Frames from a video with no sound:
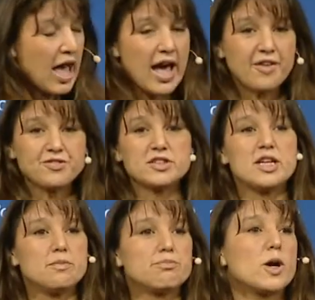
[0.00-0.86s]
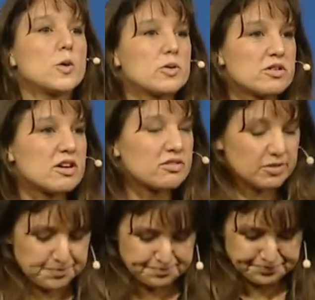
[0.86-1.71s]
After he broke
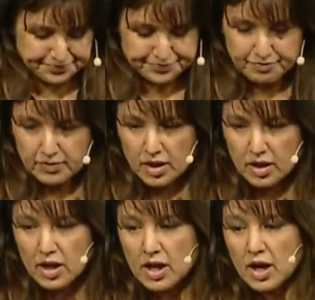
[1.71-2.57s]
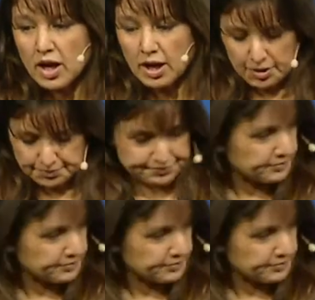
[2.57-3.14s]
this, um,